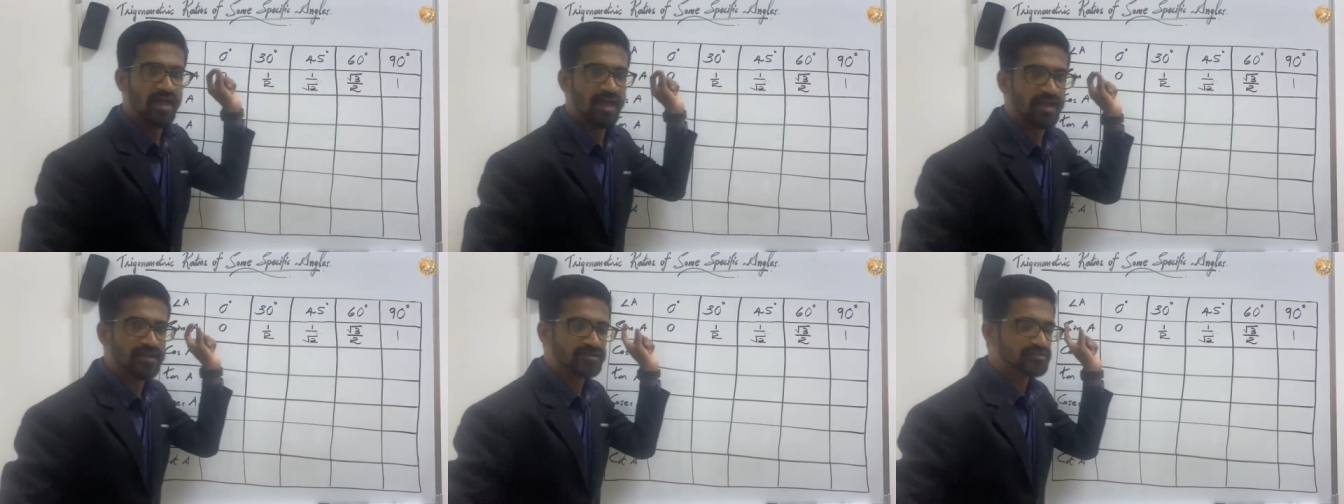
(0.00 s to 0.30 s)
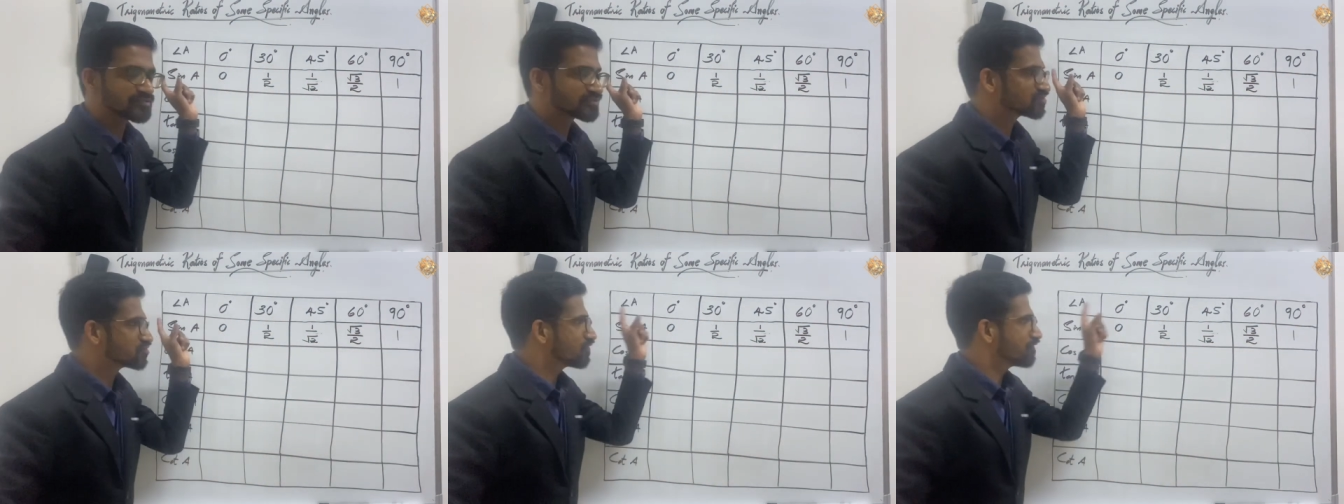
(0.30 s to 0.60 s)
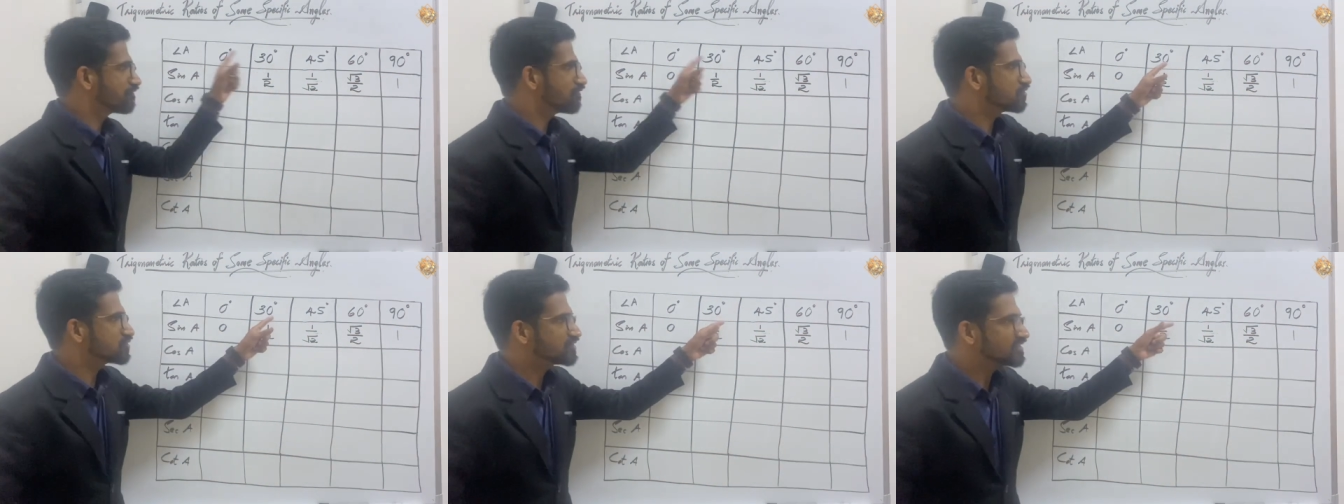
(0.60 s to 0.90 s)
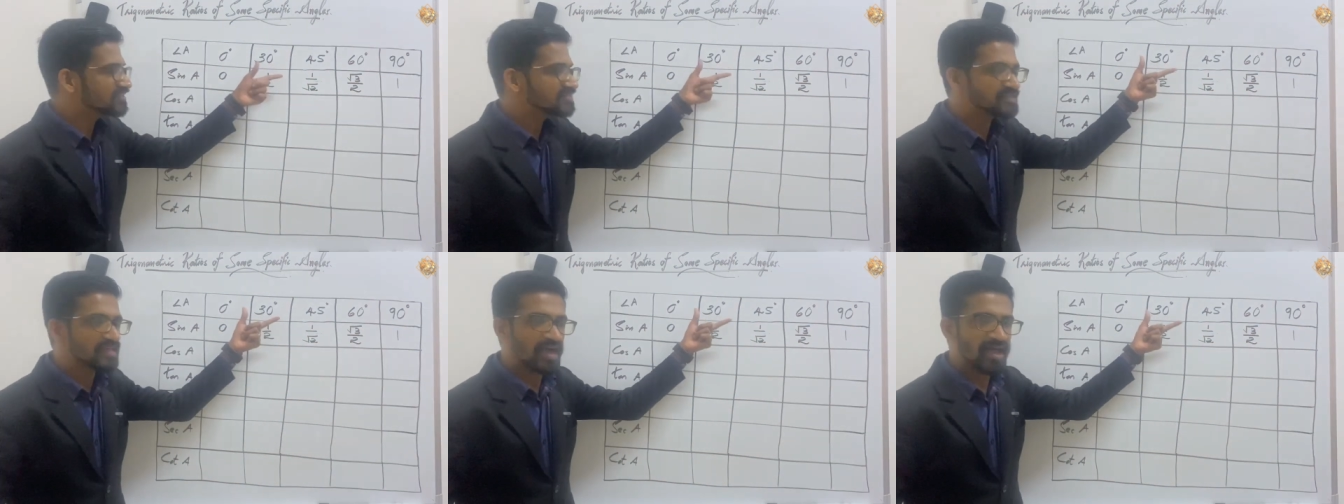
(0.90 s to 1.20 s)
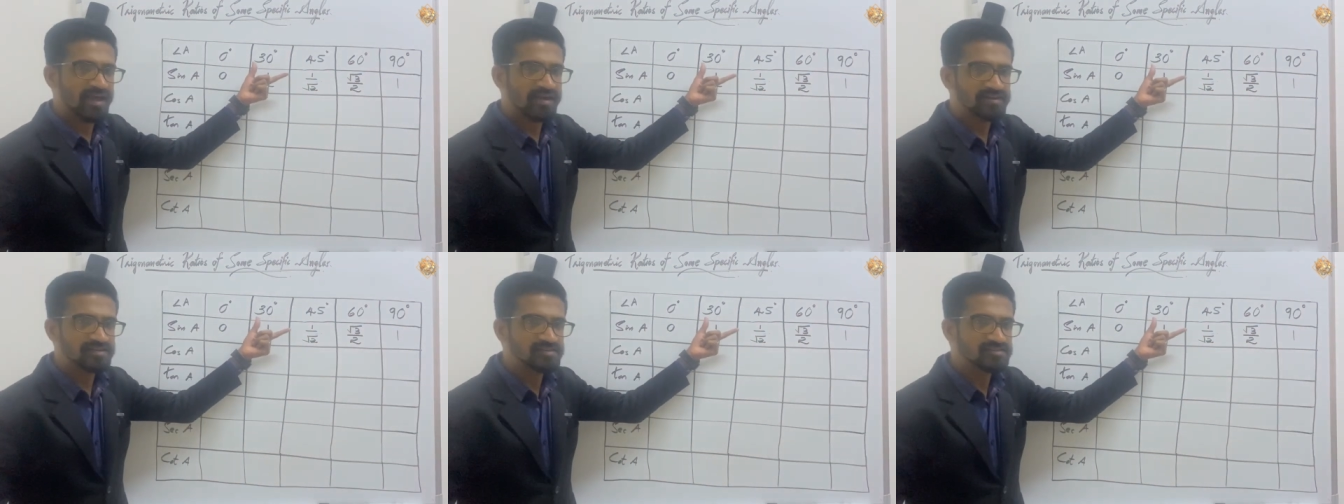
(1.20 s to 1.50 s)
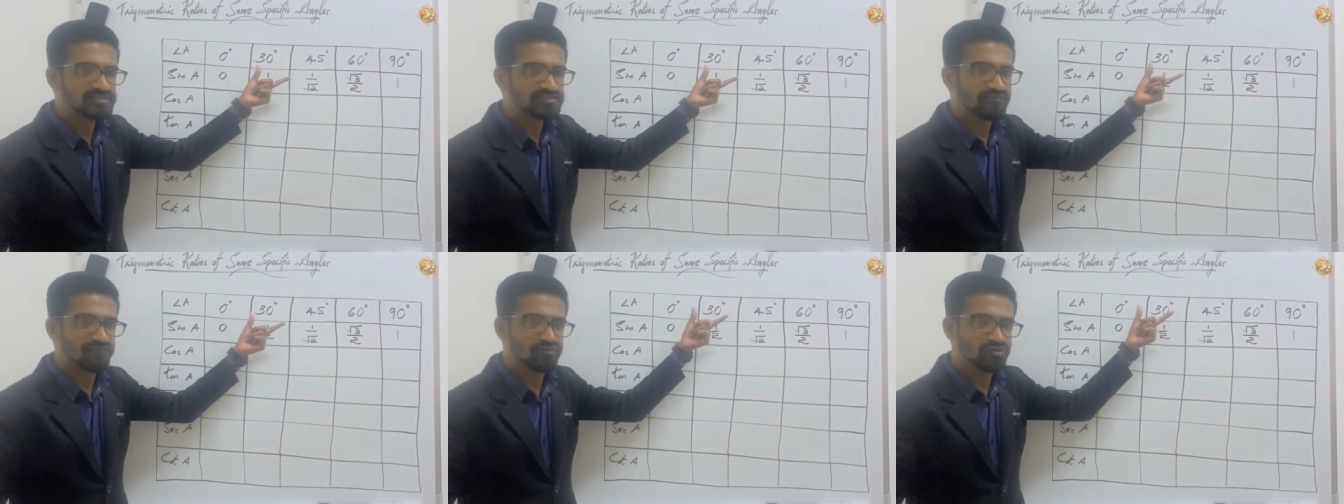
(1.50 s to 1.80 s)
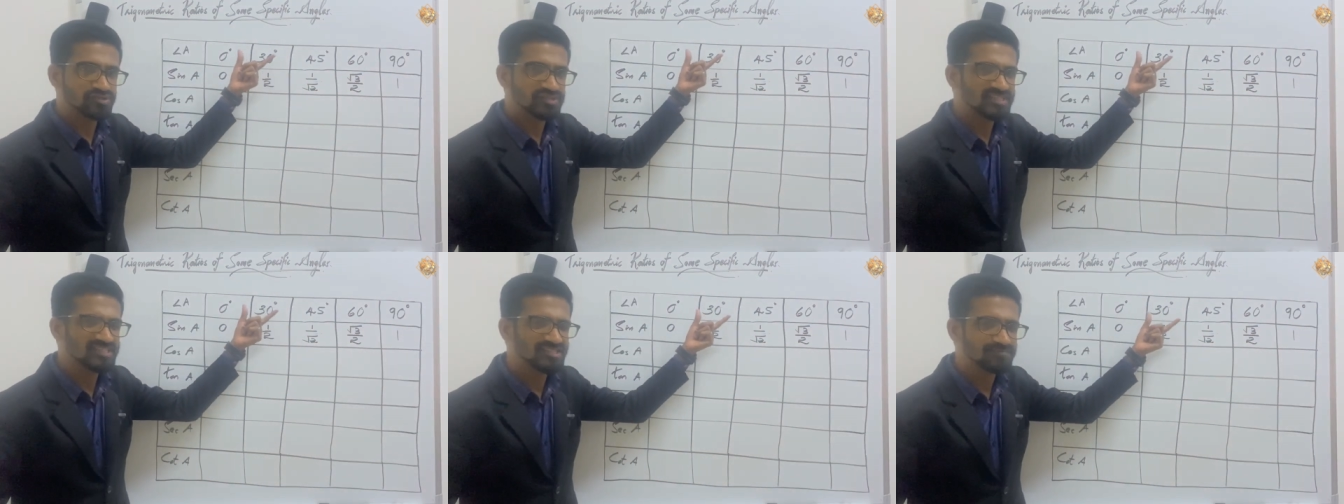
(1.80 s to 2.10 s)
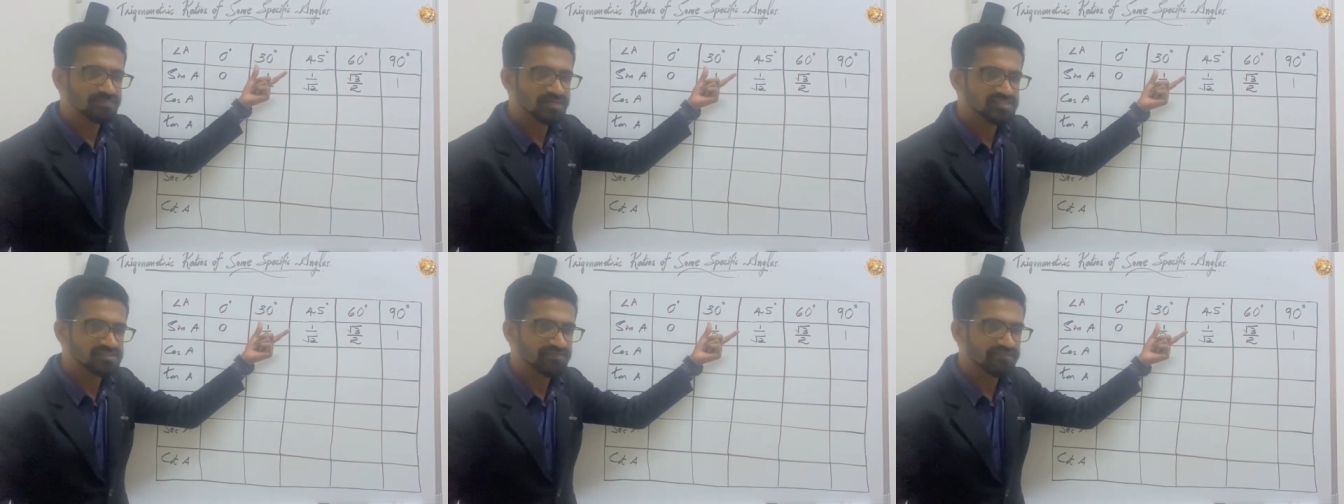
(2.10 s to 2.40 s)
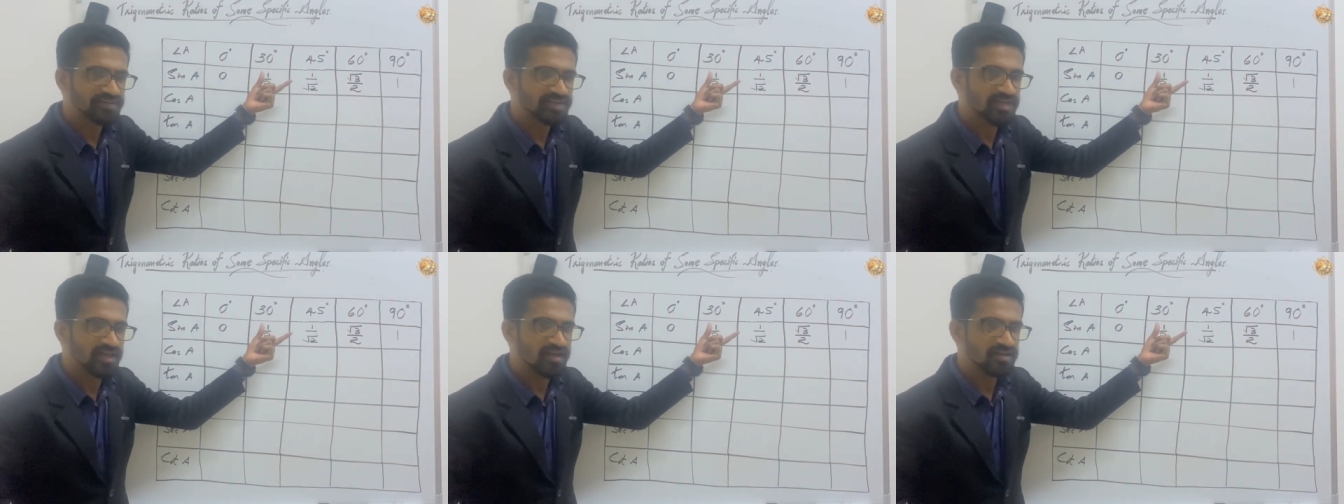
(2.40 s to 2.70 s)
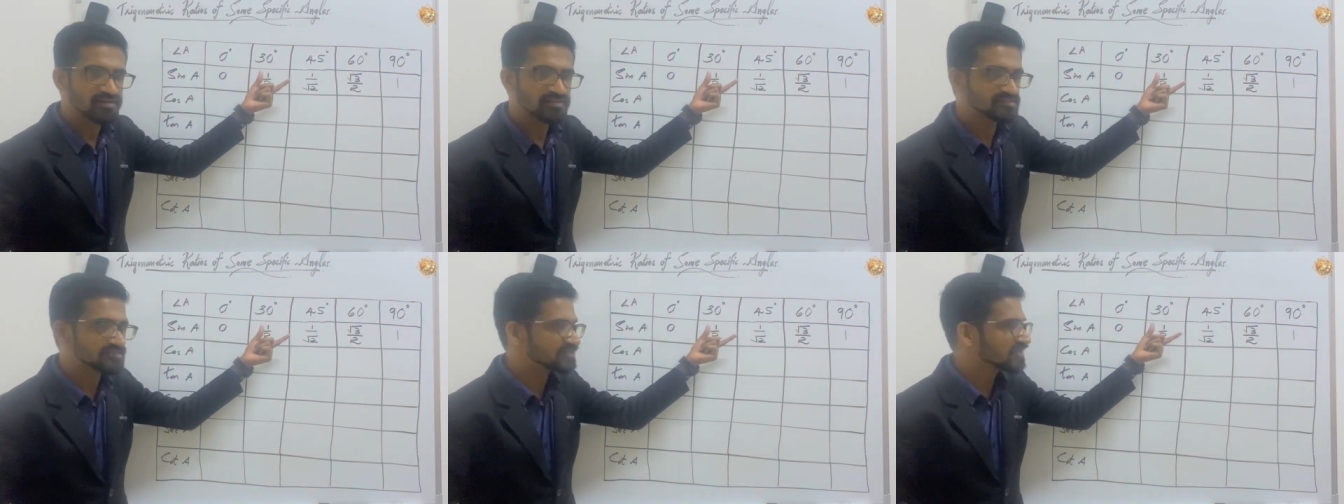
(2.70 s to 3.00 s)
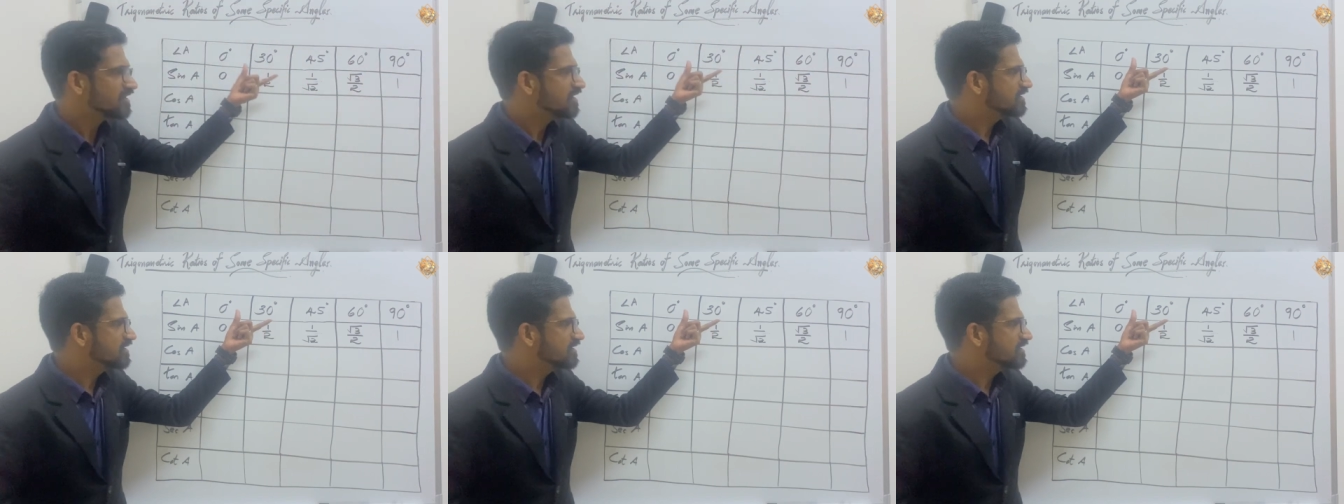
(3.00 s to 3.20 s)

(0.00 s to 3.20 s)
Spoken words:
And so for these angles, for these specific angles,